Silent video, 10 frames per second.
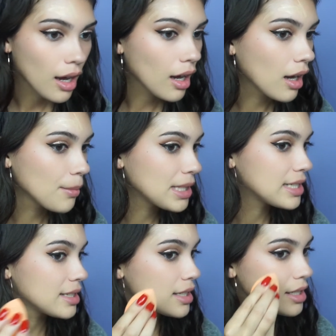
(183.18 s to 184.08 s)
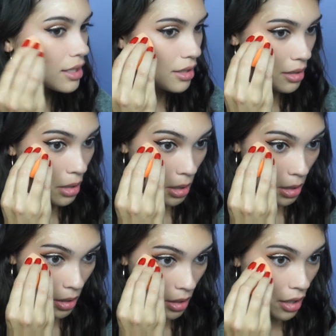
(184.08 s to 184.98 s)
it did
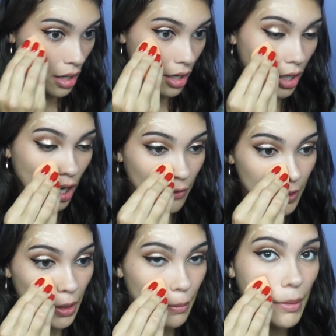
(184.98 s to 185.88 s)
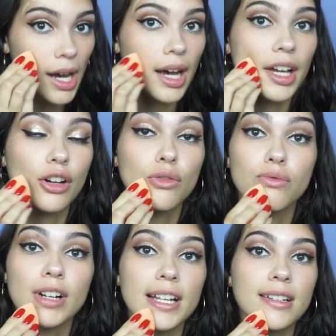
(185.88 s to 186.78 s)
cover my
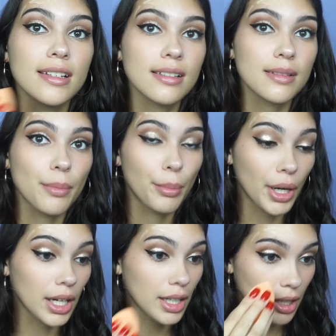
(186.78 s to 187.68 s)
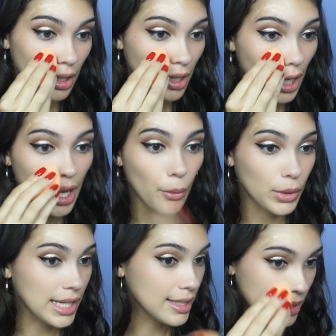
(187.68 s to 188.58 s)
redness, but
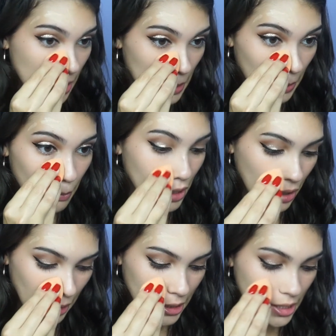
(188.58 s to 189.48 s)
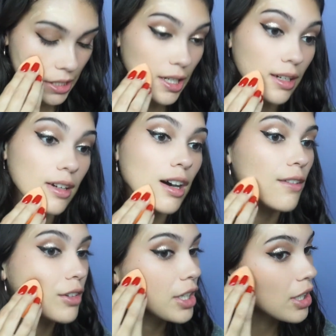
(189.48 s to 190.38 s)
when I see it in the mirror, it didn't
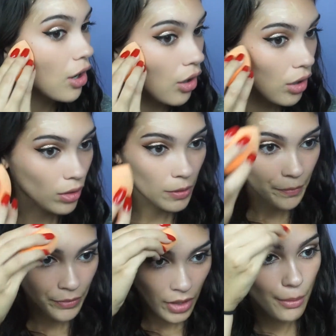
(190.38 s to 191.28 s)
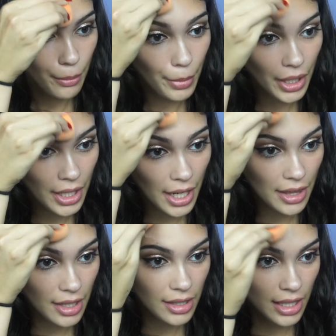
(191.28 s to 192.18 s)
cover it all. But I
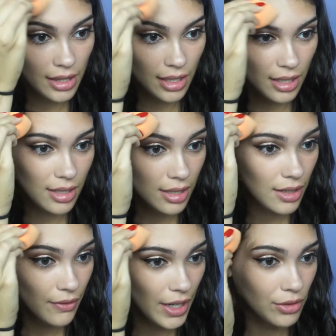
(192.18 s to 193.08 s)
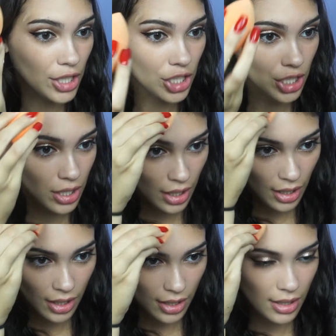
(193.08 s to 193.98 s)
think that this foundation
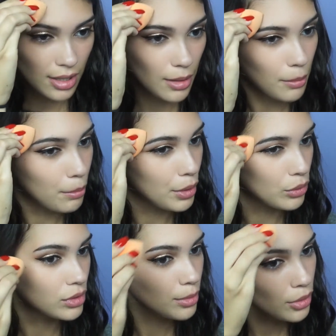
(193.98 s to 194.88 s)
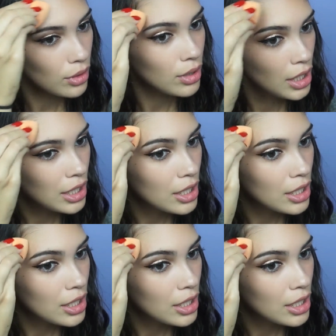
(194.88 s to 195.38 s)
is buildable,